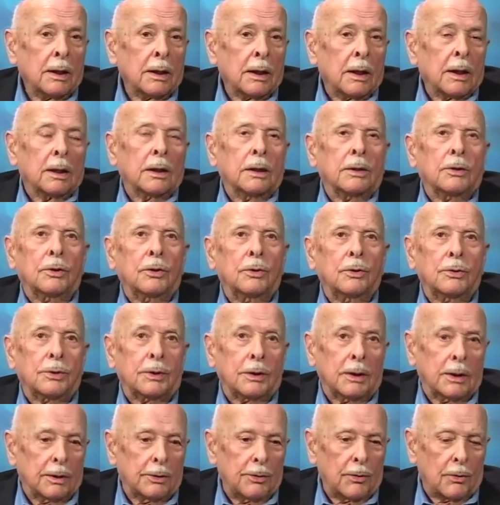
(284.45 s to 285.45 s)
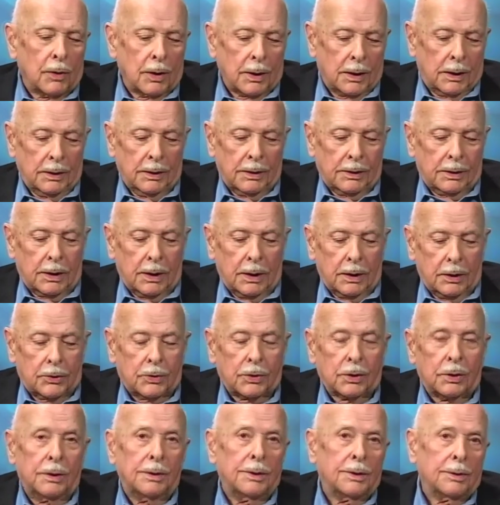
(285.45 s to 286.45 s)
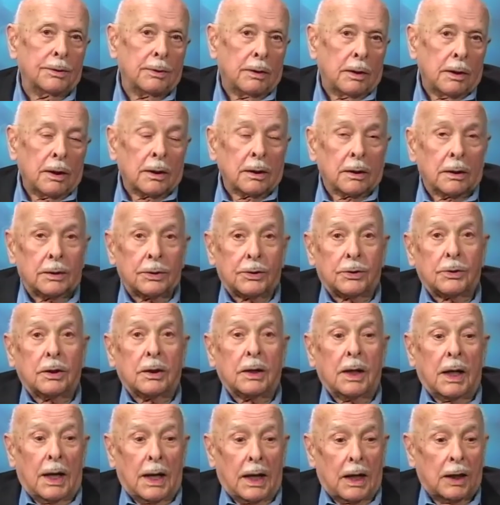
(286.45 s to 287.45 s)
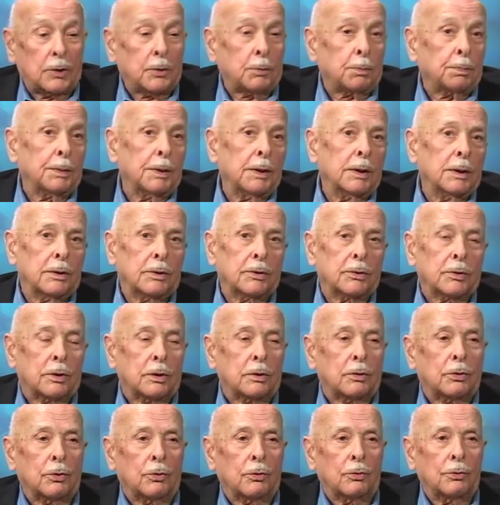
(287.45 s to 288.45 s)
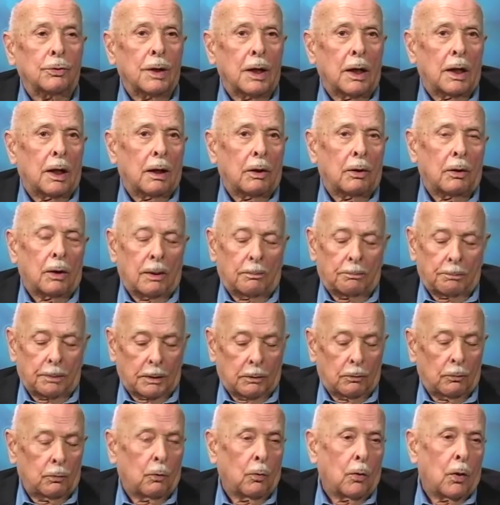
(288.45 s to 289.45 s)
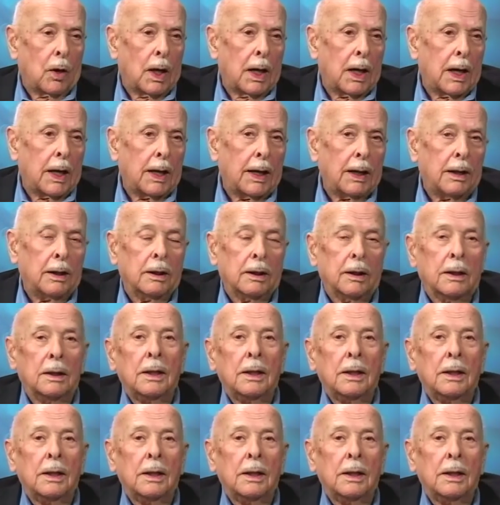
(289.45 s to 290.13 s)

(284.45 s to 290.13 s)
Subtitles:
there's an organization, it's the Aspen Institute now up at Y,